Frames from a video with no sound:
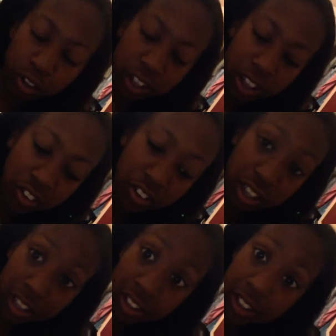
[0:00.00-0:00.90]
They actually
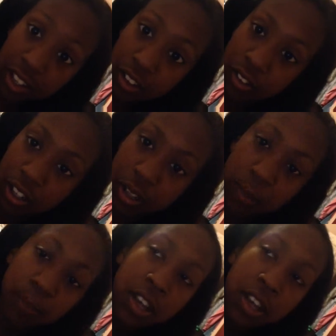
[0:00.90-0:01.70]
had Gatorade.